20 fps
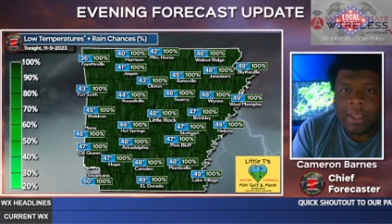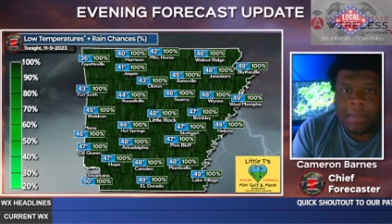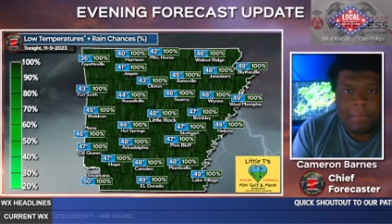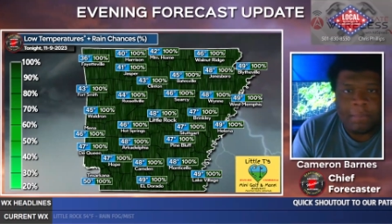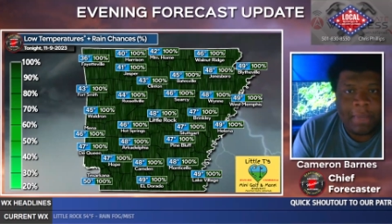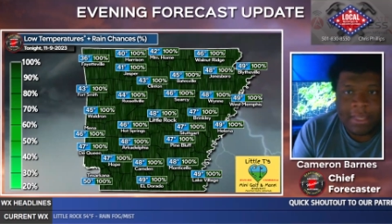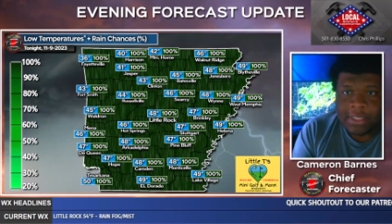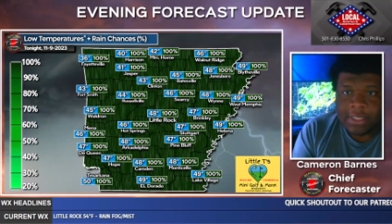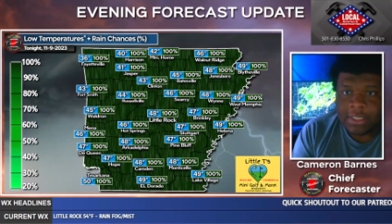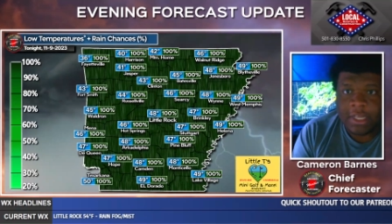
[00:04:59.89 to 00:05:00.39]

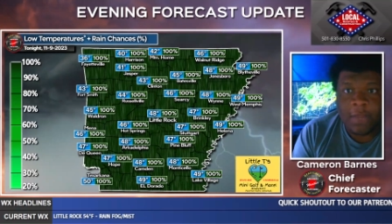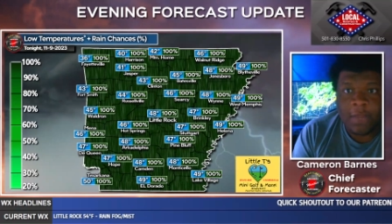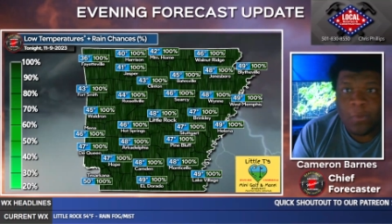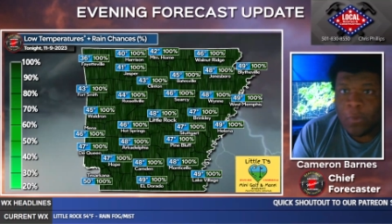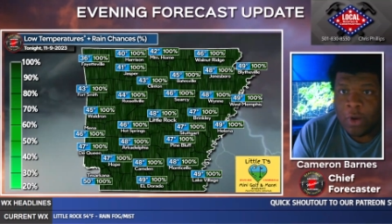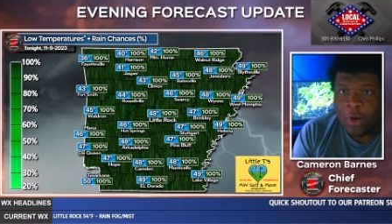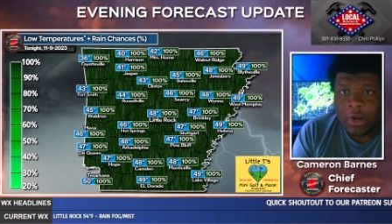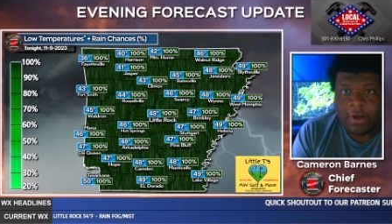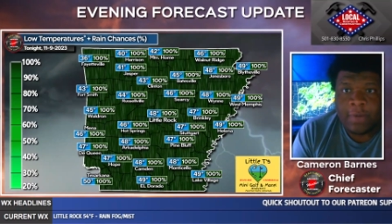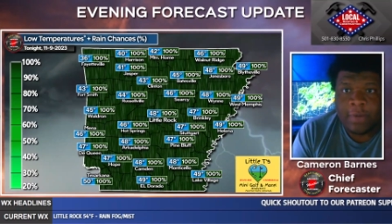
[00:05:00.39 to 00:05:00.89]
Basically
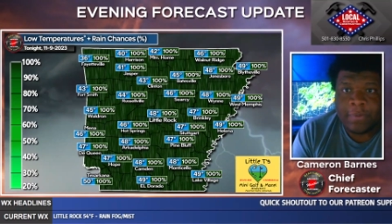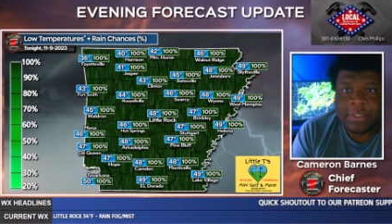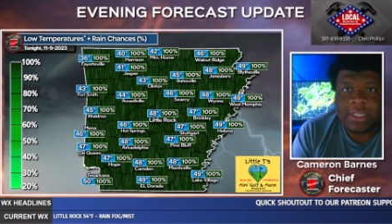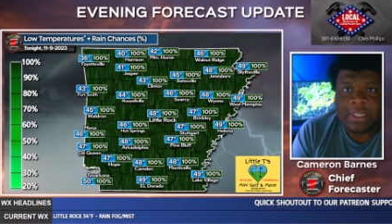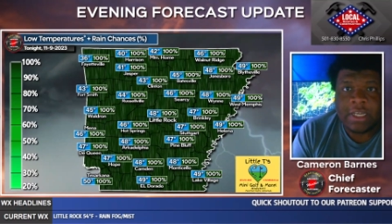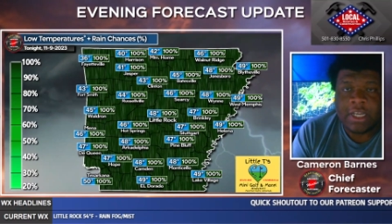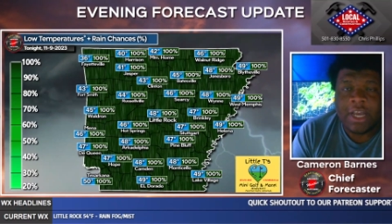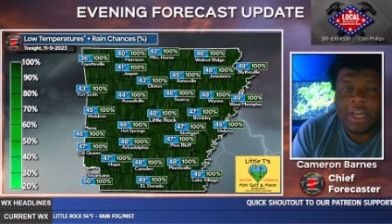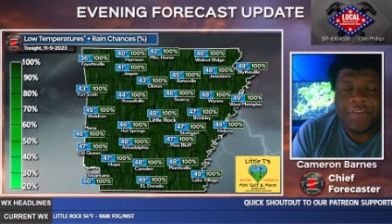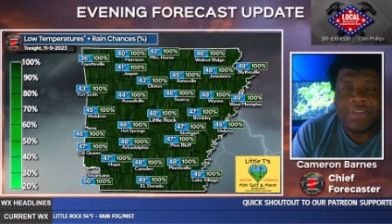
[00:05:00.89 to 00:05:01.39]

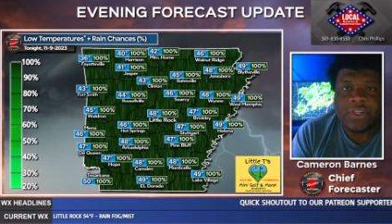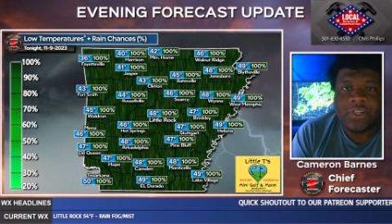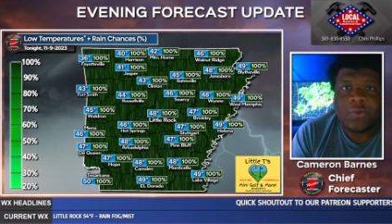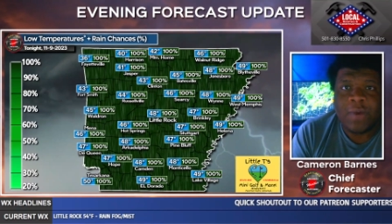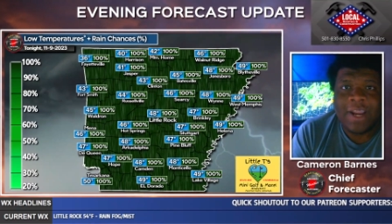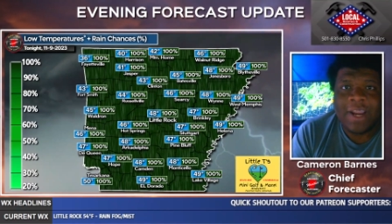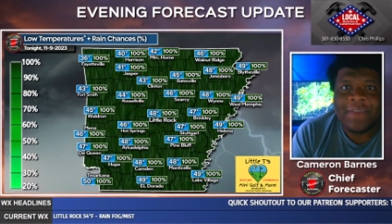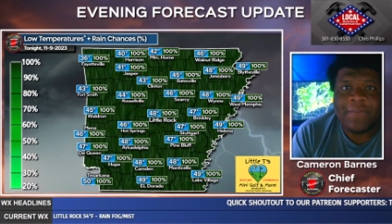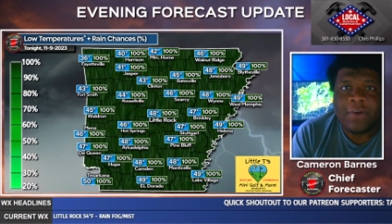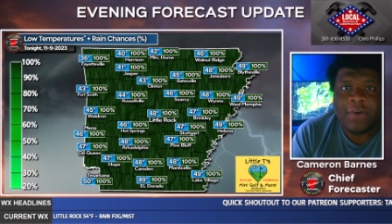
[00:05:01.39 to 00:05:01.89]
100% coverage of
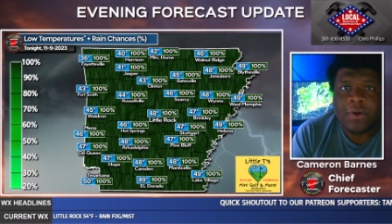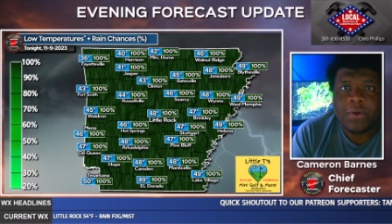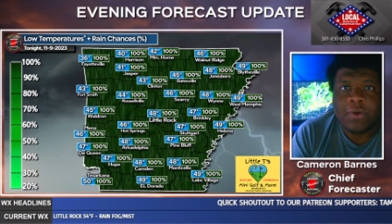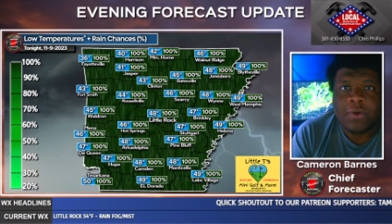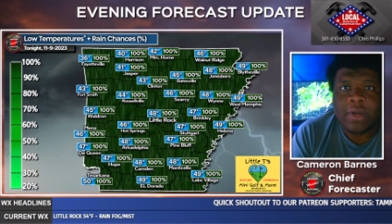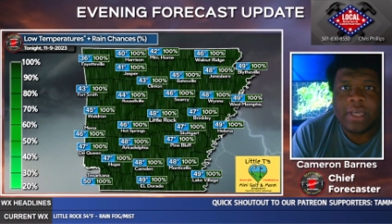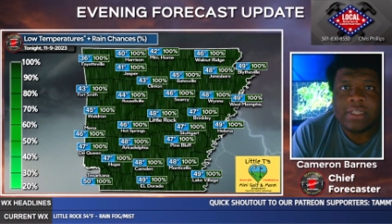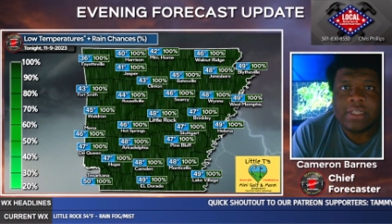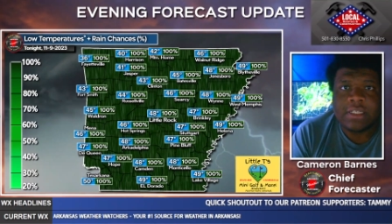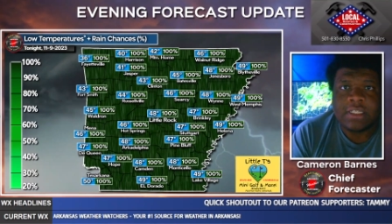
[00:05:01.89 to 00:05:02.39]
rainfall
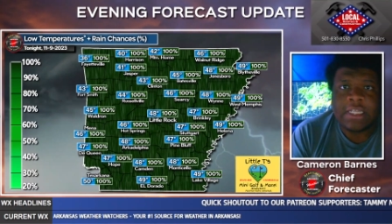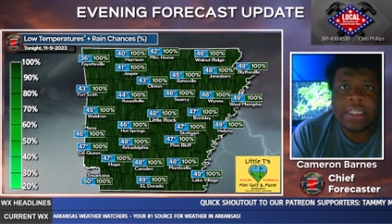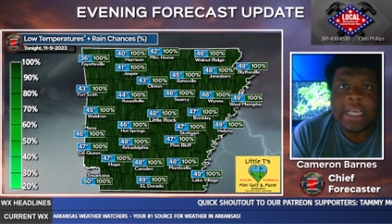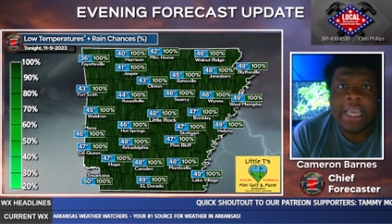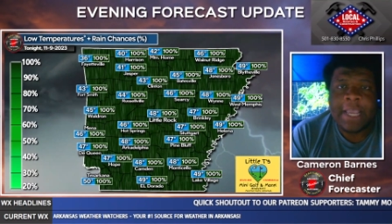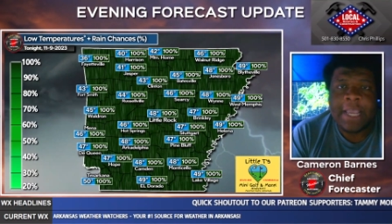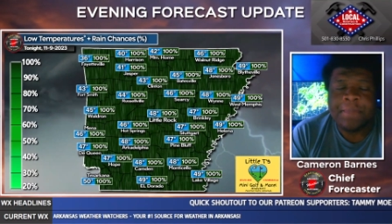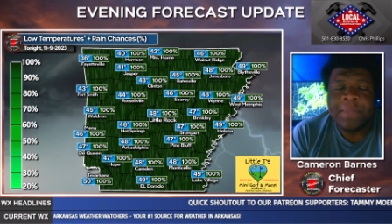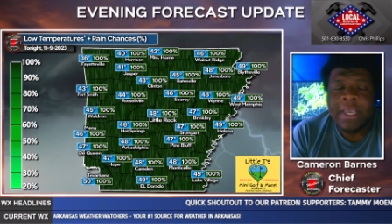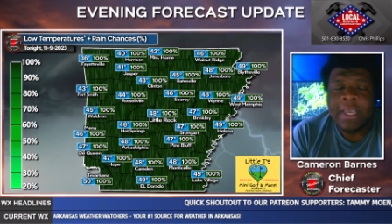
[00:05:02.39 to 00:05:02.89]
across the
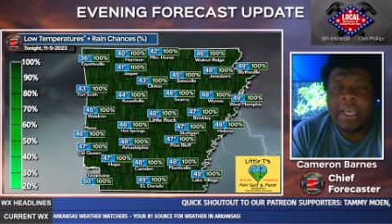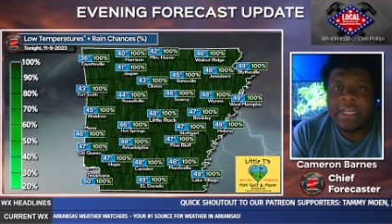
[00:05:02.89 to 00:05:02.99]
state.